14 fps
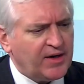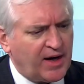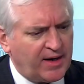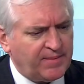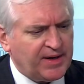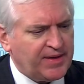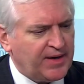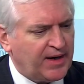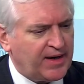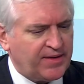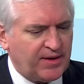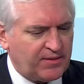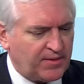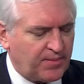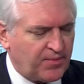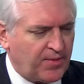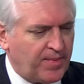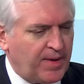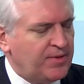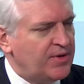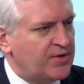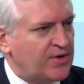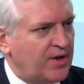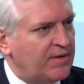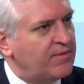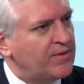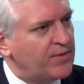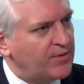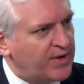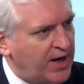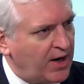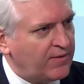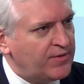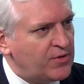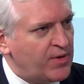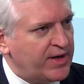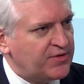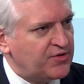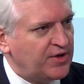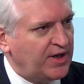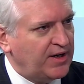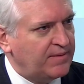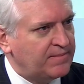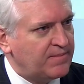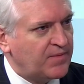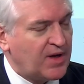and I think the Republicans are, through careful questioning,